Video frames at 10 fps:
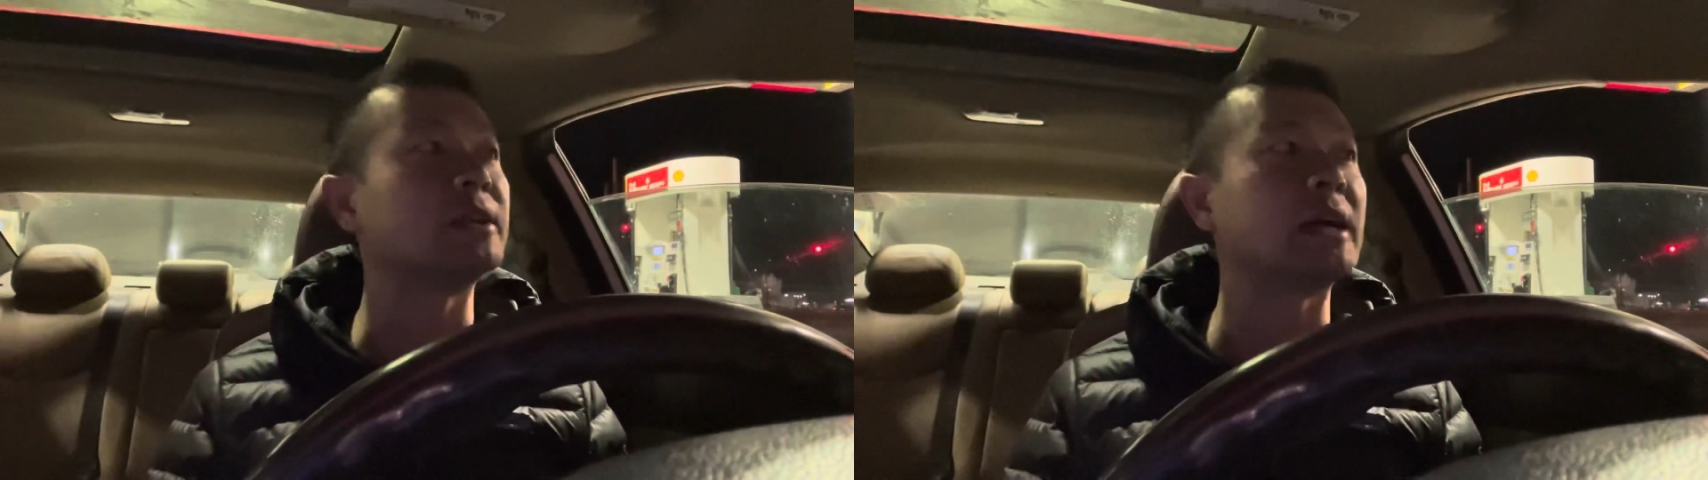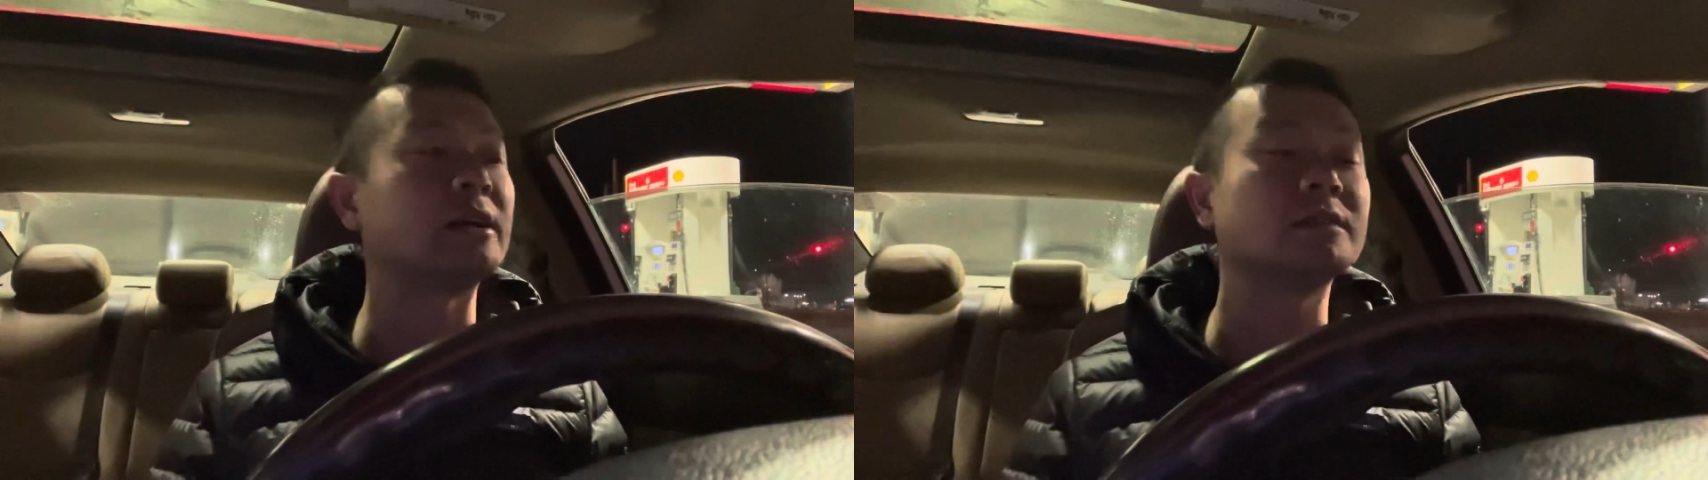
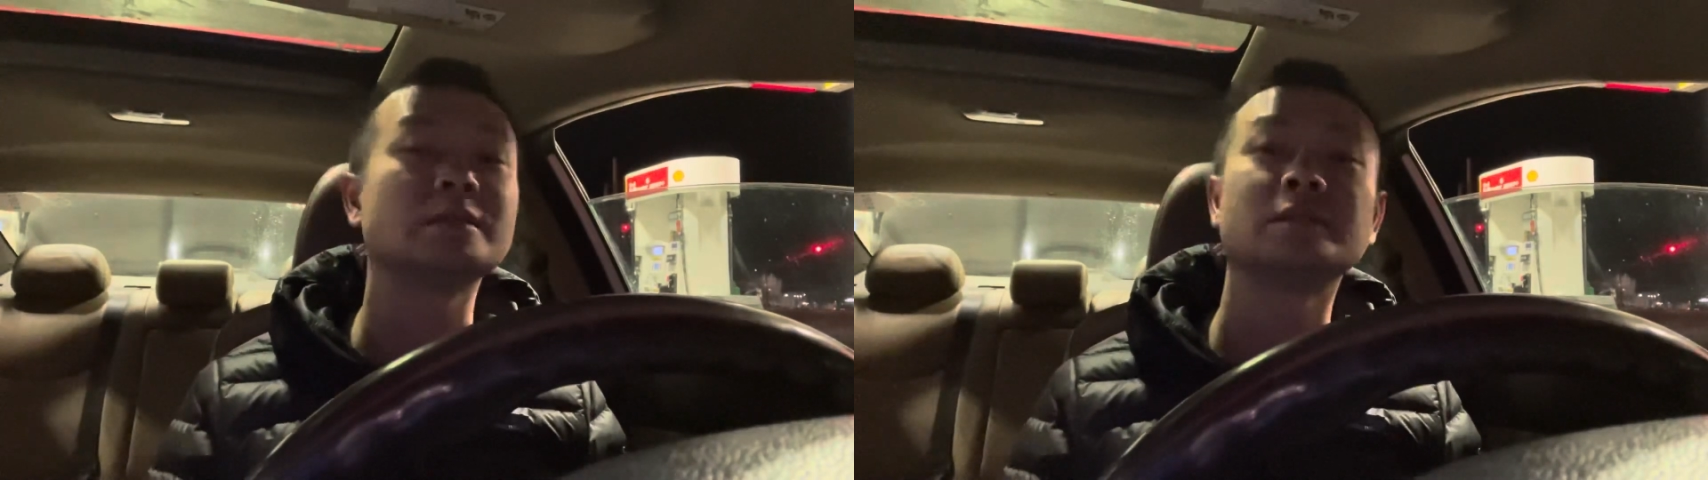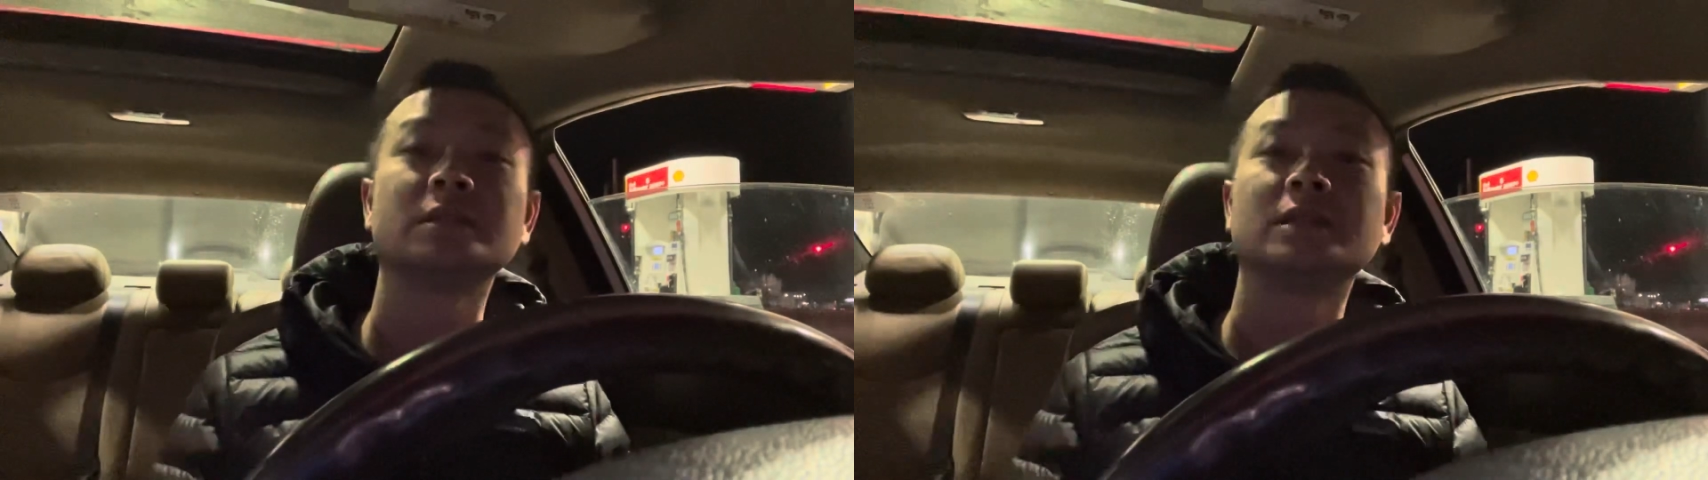now.
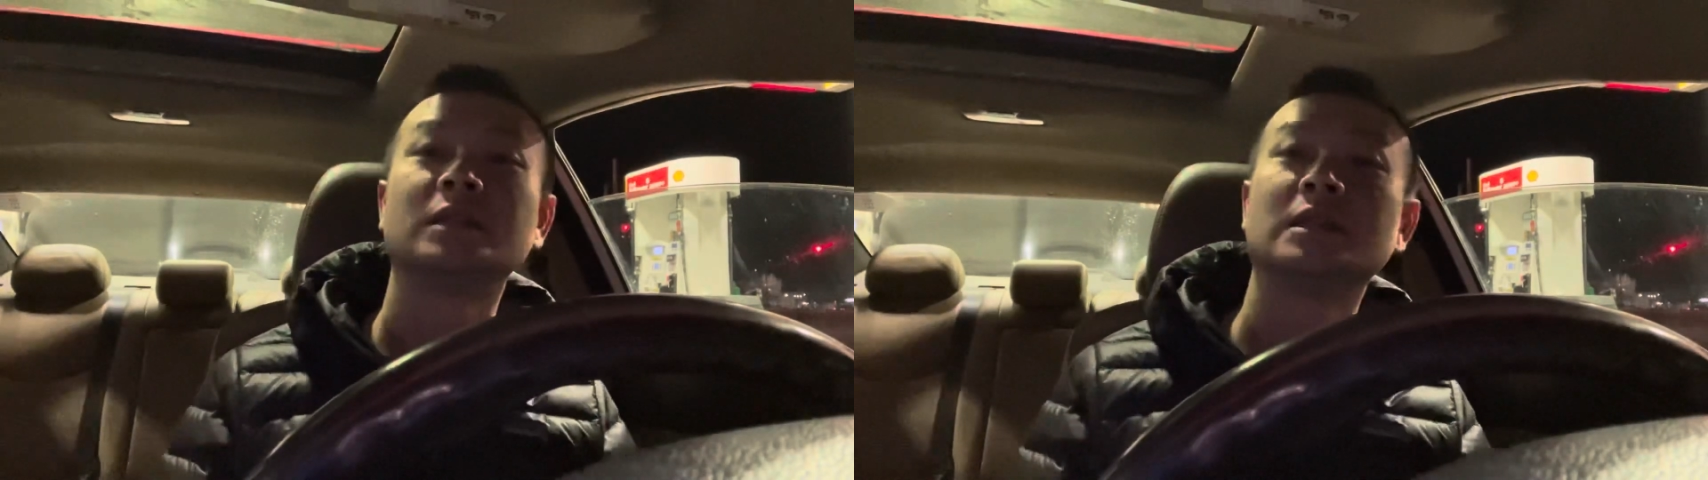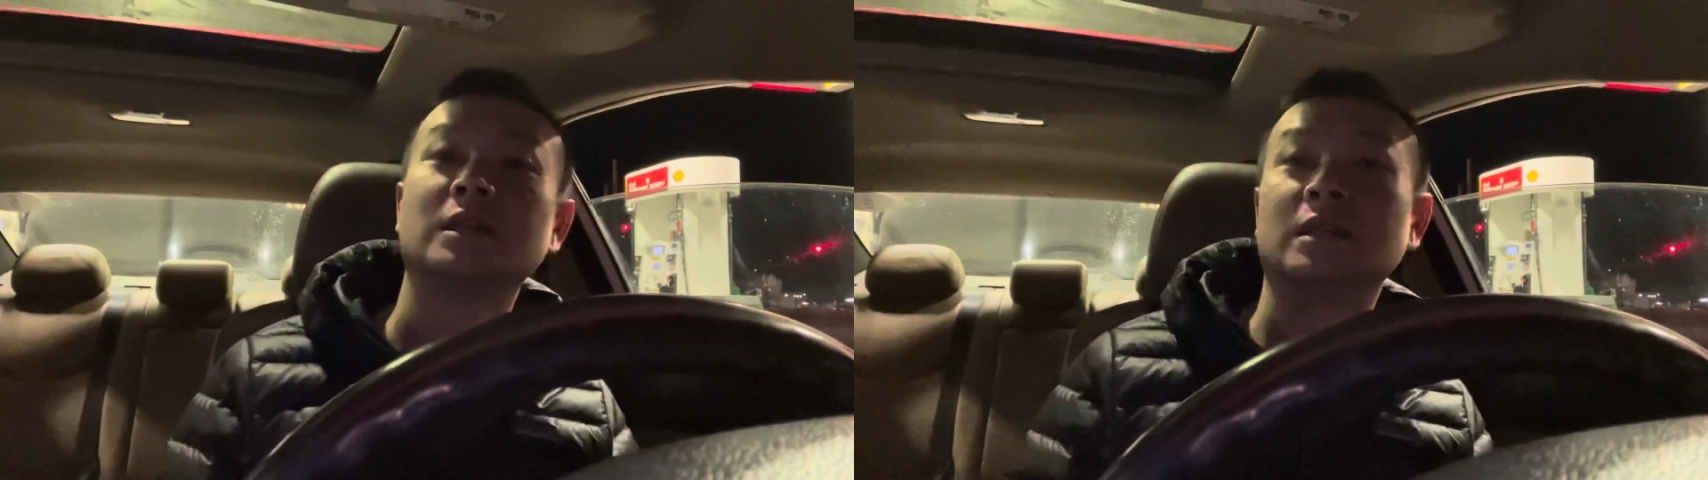
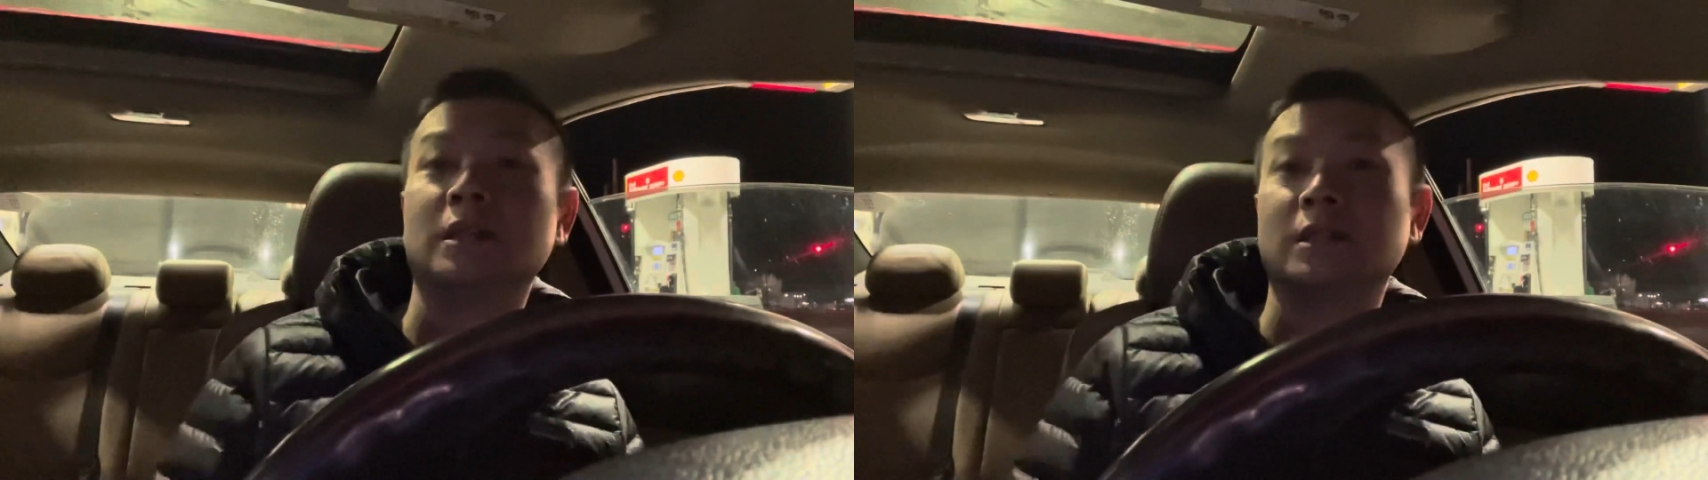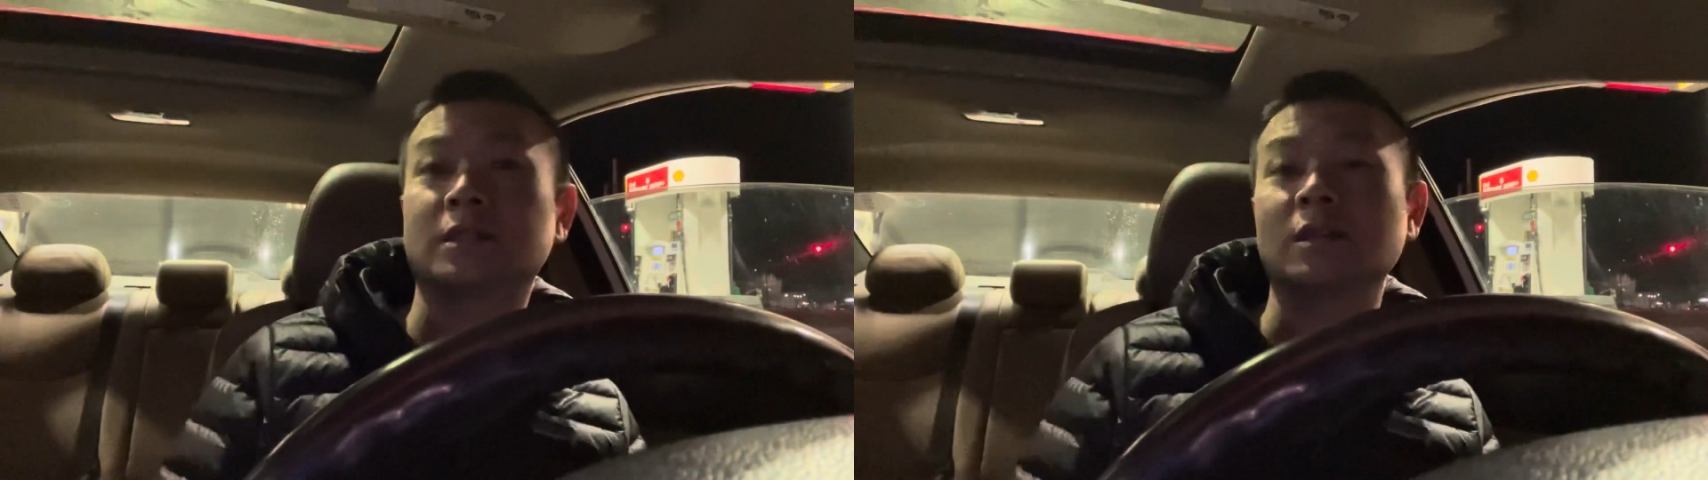
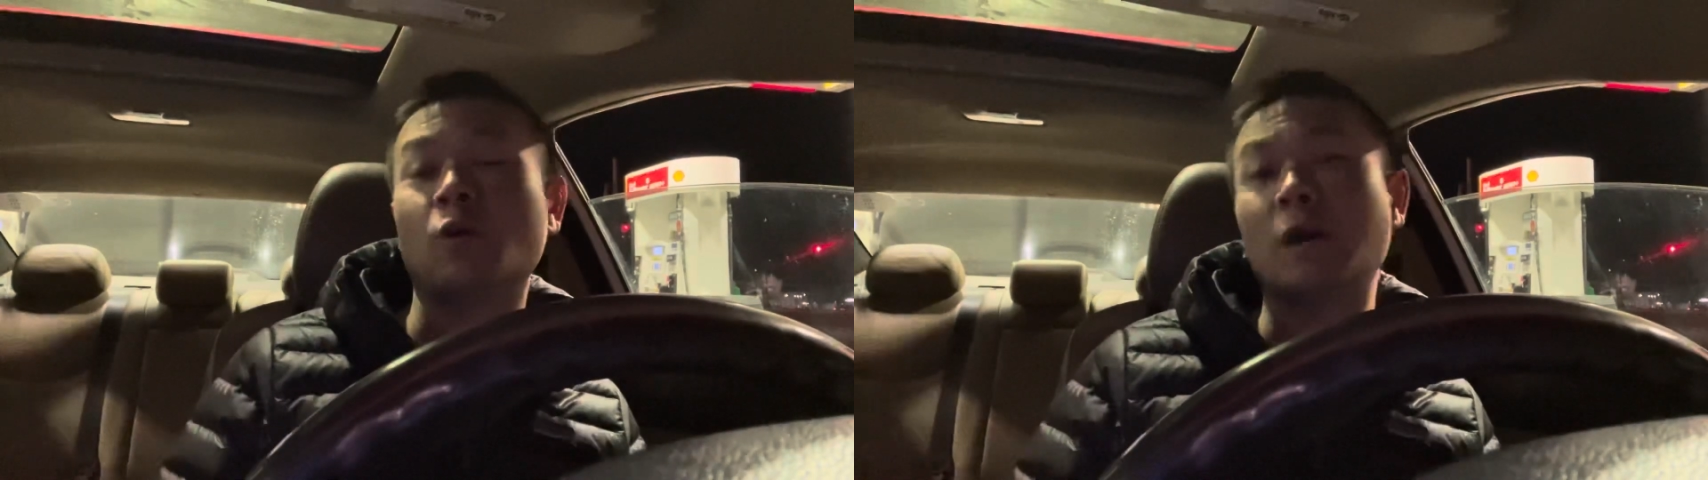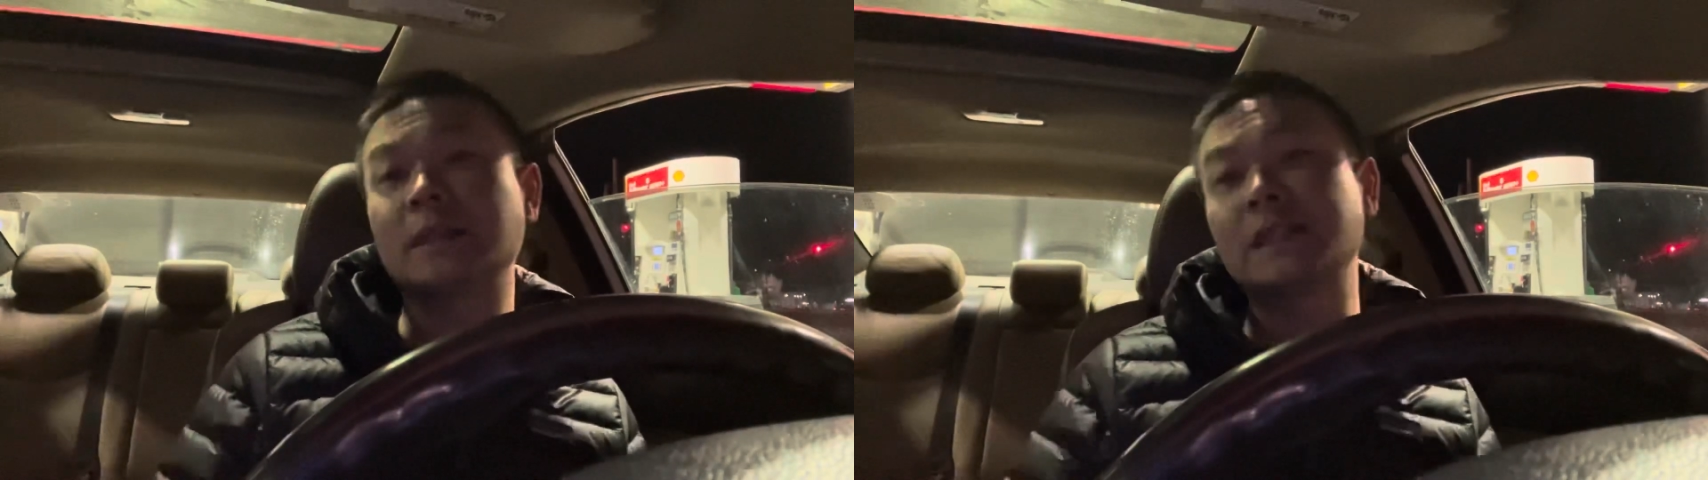So
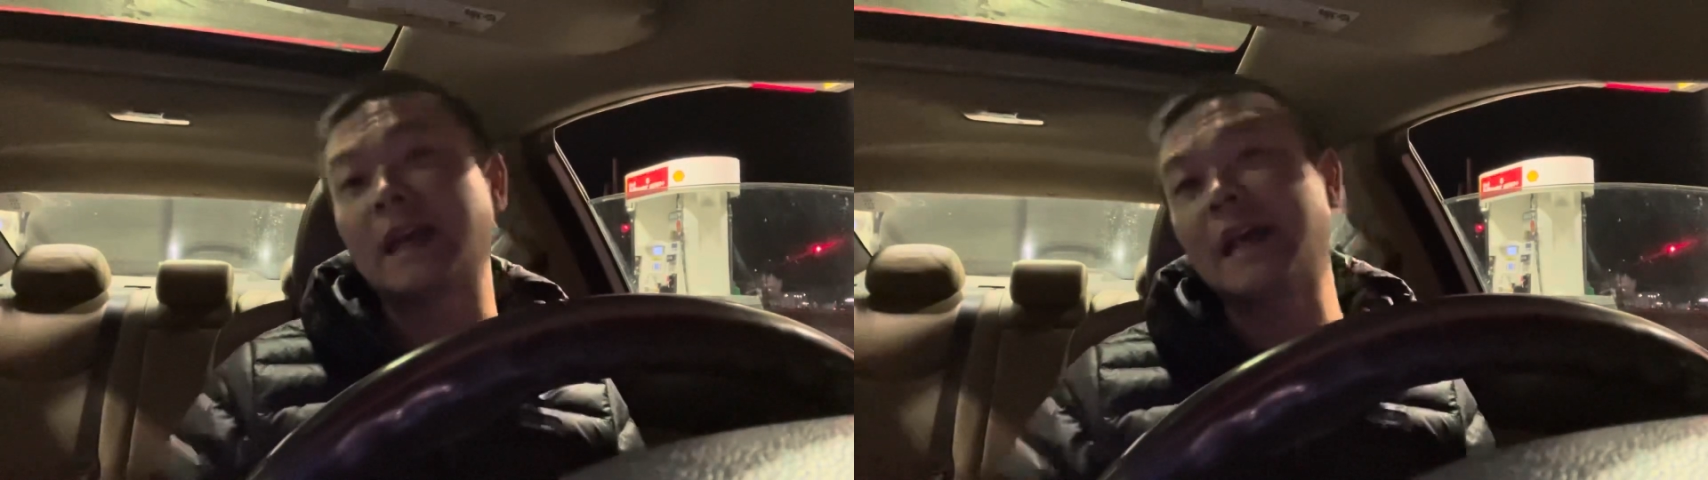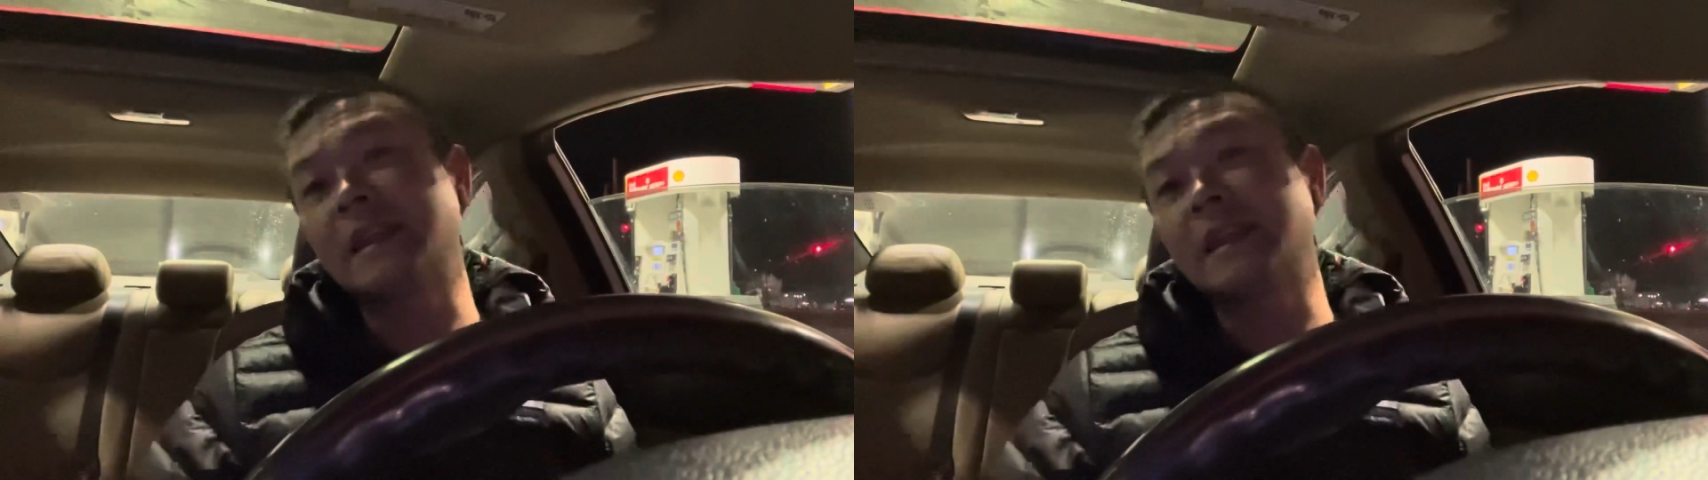once again,